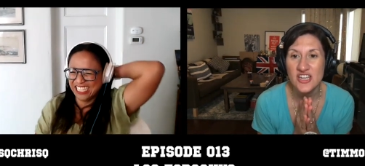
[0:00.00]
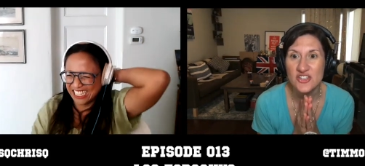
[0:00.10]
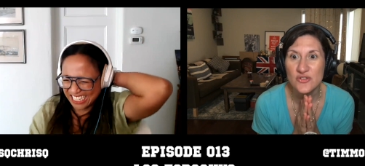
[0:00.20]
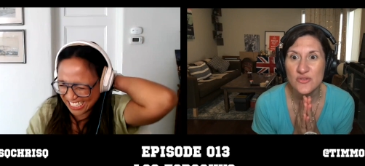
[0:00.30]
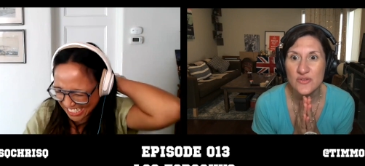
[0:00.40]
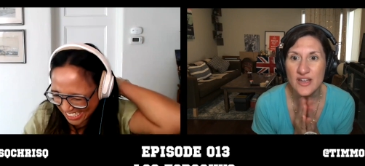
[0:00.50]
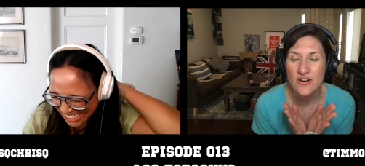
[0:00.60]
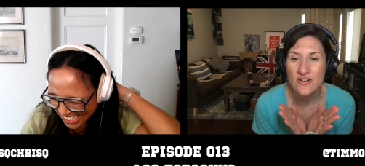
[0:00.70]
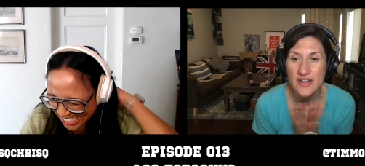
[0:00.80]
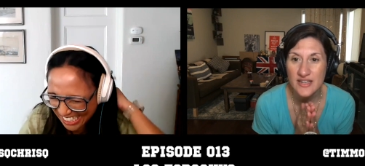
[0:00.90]
Speaker 1: And you and
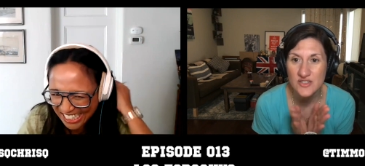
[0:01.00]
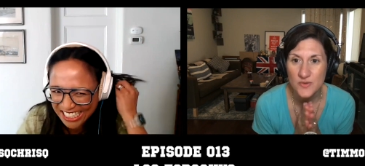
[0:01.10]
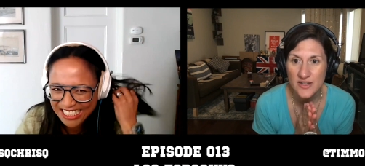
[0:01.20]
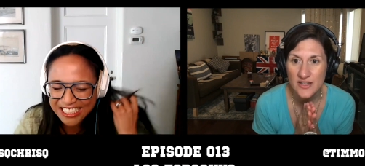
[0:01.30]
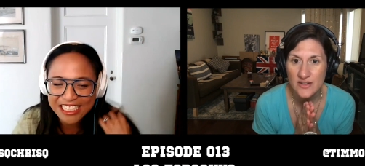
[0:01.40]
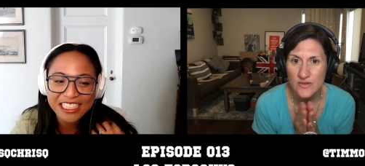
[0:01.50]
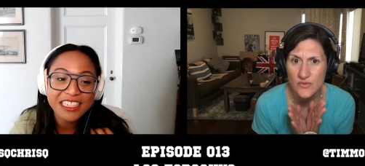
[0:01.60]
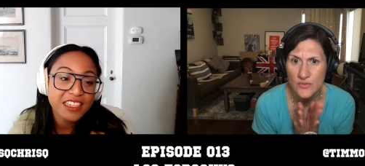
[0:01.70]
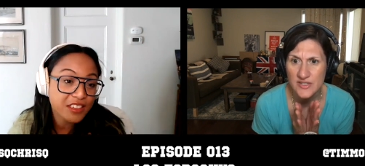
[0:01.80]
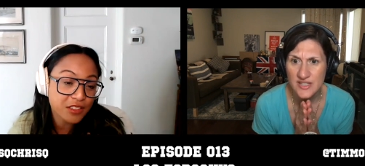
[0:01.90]
our next one
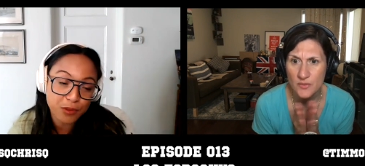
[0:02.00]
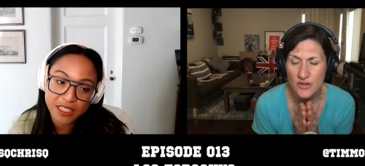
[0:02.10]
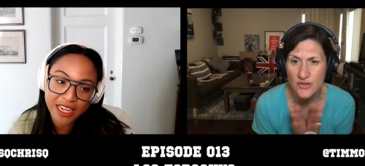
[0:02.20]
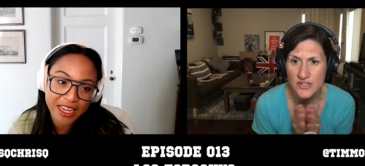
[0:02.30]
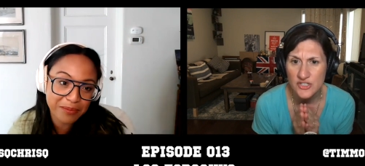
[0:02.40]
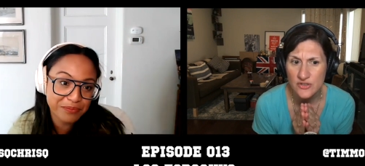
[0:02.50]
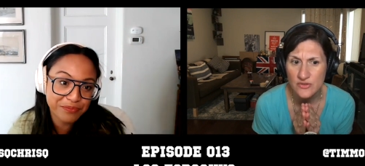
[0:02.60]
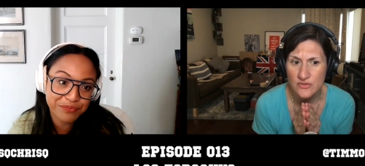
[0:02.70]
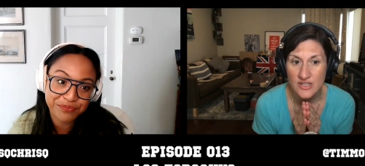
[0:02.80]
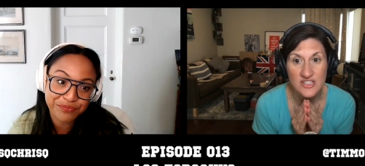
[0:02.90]
we said Squid we're gonna
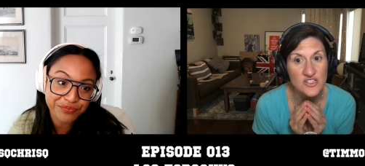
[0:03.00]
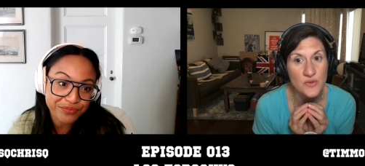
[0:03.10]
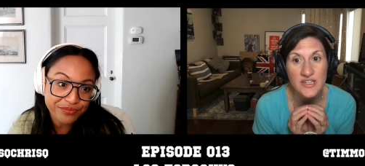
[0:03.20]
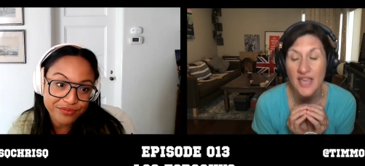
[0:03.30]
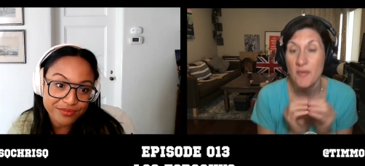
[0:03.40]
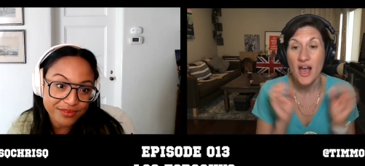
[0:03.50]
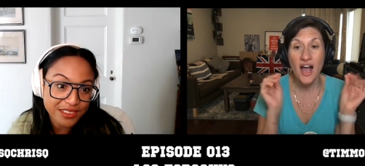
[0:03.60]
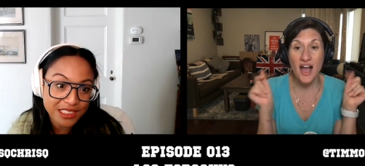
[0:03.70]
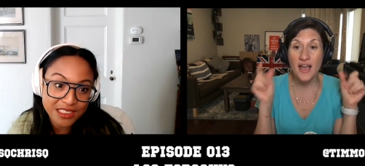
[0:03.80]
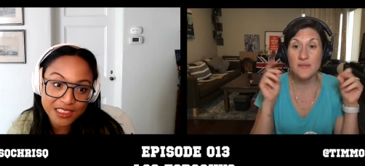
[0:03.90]
do is Squid Game.
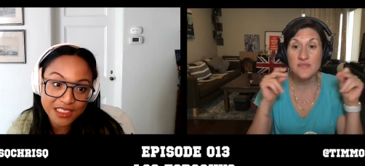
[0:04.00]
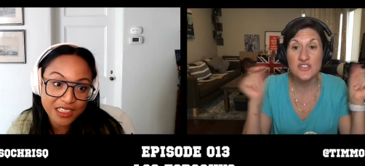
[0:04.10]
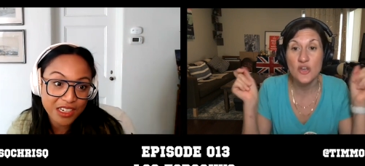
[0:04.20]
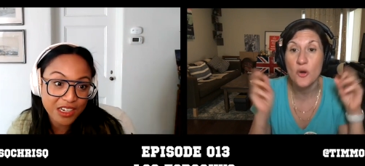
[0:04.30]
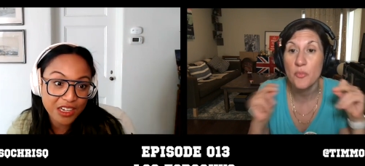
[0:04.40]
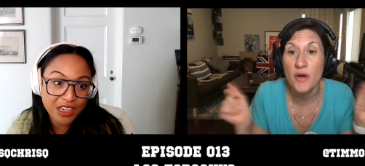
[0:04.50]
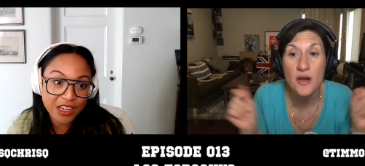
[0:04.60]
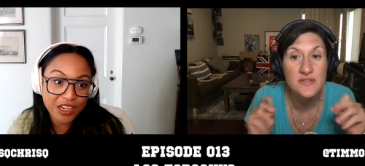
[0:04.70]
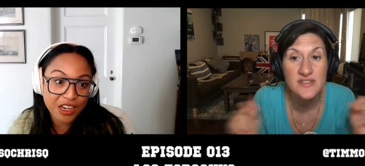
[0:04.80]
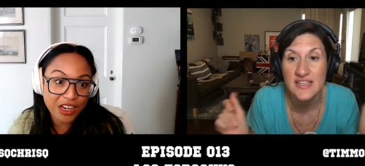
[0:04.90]
I'm so
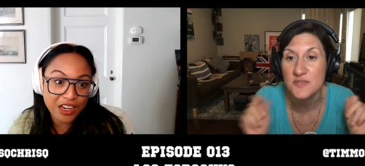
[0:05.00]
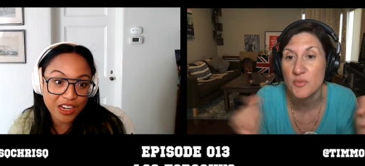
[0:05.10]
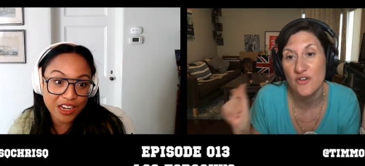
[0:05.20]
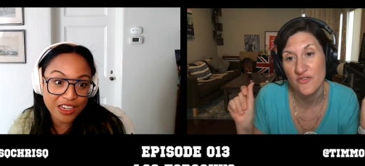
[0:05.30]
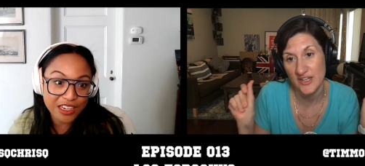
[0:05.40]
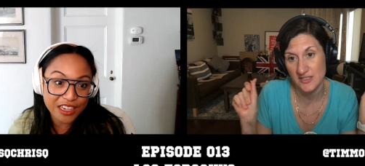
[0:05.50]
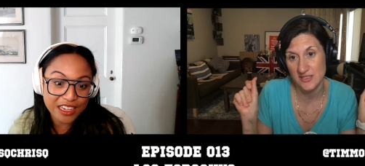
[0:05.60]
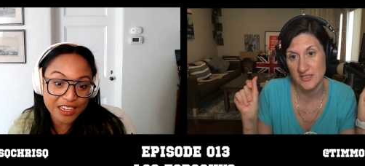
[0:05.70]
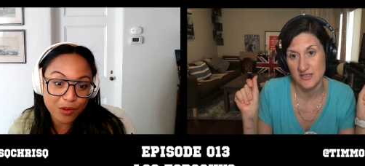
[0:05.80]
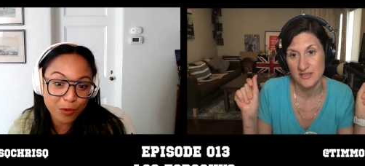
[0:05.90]
pumped. That's perfect.
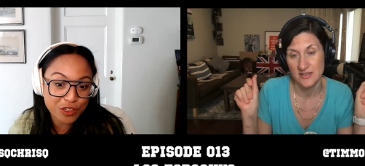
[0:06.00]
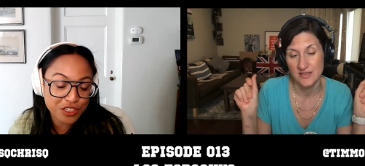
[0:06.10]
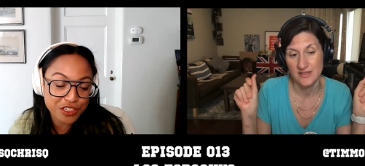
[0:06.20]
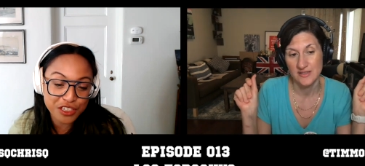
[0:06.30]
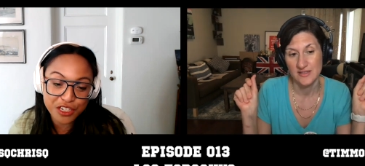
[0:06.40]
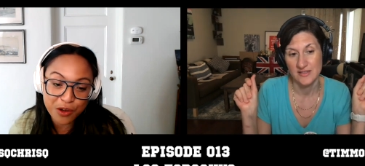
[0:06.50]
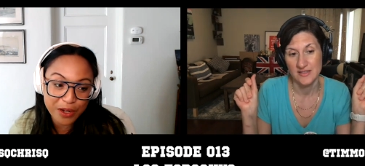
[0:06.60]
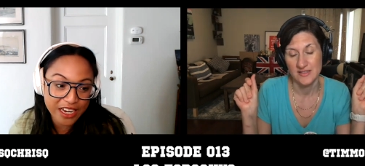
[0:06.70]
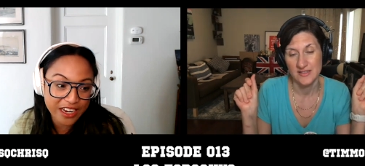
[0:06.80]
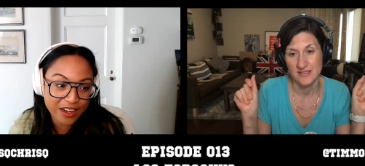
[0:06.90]
Speaker 2: We're just gonna go
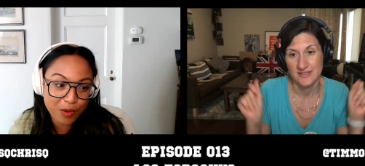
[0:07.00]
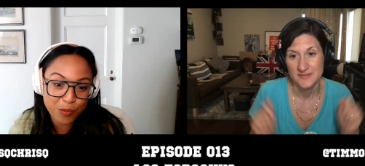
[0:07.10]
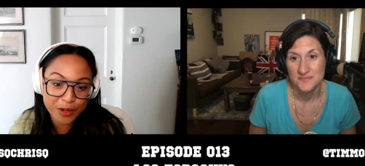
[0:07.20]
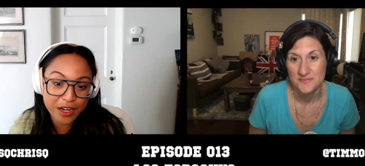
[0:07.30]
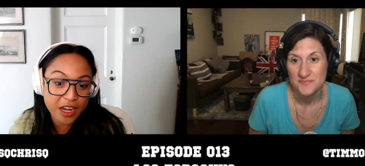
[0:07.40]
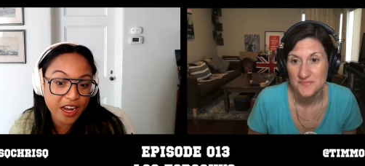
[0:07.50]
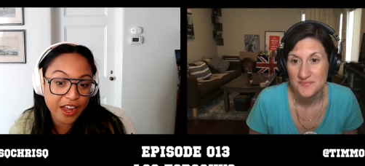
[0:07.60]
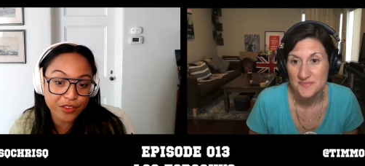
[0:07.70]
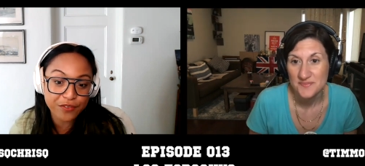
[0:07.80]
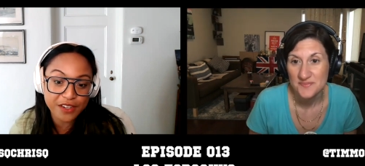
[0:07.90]
in. We
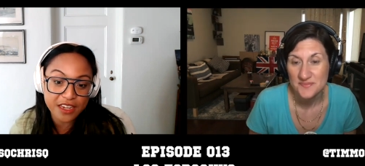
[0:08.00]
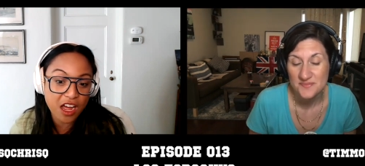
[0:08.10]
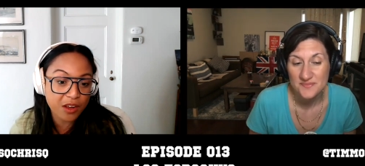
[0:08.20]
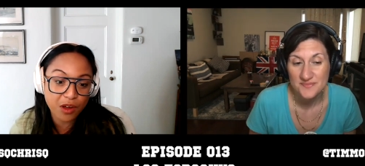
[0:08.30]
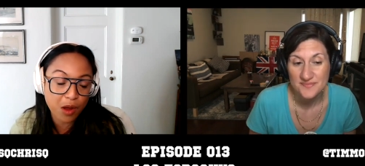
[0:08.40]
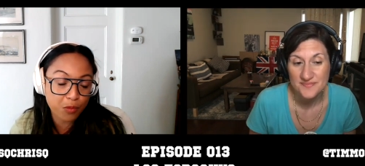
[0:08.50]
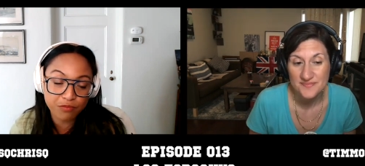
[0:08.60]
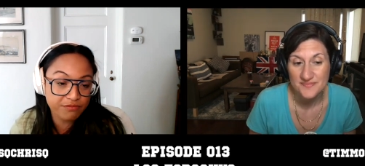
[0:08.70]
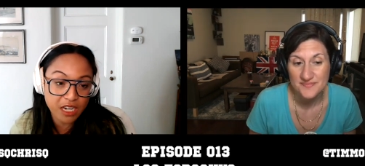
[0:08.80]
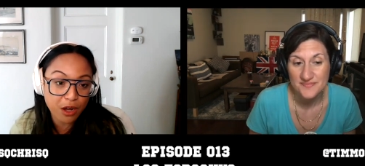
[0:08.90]
neither of us uh,
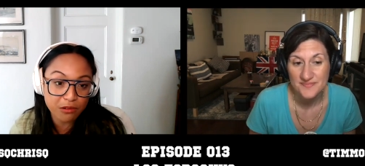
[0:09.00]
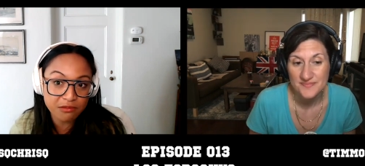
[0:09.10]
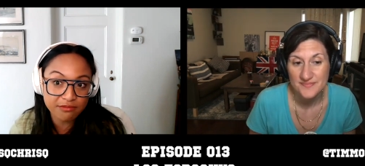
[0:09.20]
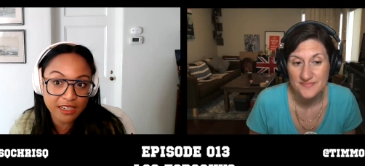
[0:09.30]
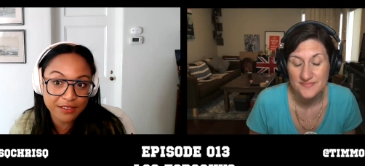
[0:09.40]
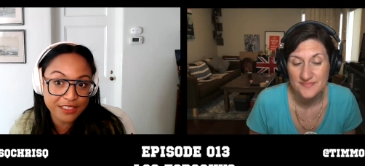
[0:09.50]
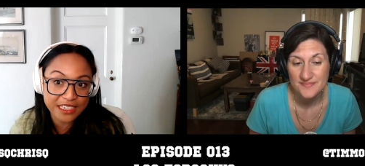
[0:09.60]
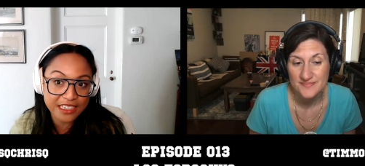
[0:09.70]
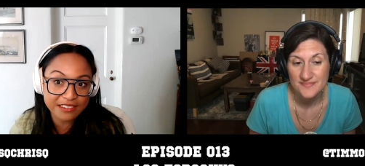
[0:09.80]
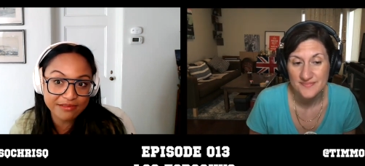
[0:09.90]
know have
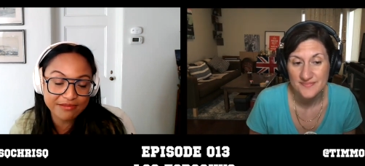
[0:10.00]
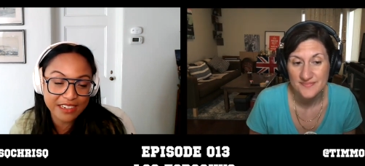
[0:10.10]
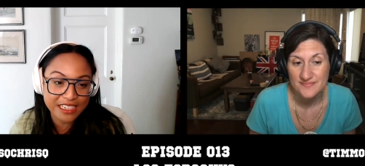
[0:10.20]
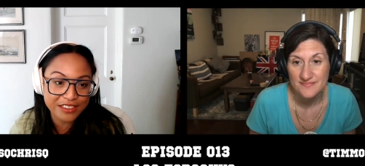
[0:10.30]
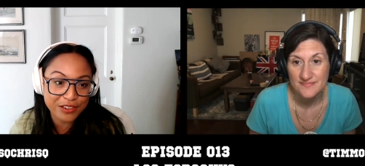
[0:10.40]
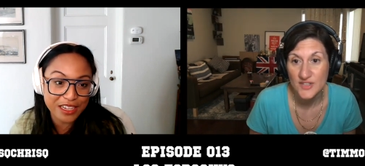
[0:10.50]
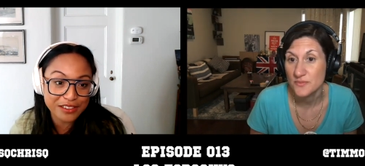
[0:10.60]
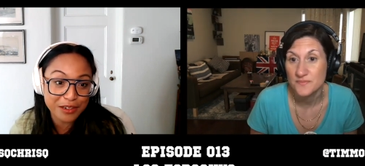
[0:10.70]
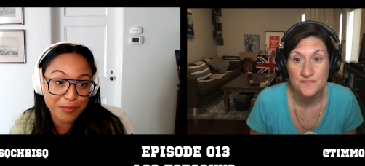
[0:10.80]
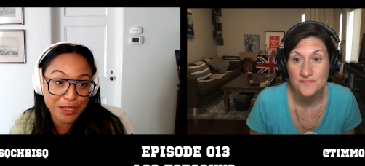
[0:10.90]
seen it, and so yeah.
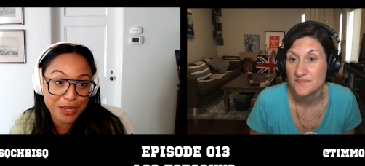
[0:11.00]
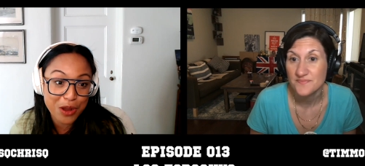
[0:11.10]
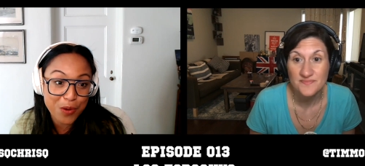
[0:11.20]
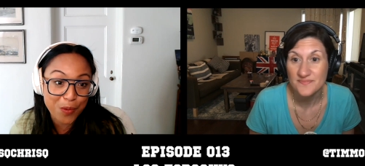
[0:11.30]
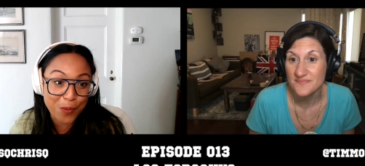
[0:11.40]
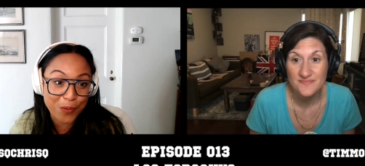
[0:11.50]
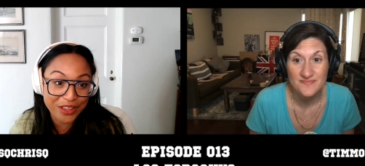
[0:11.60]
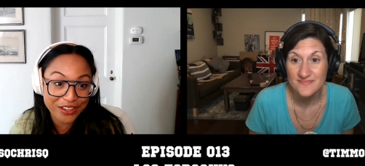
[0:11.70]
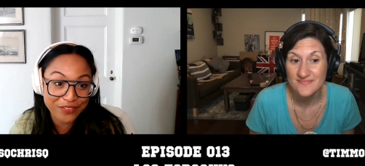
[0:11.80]
that's gonna be really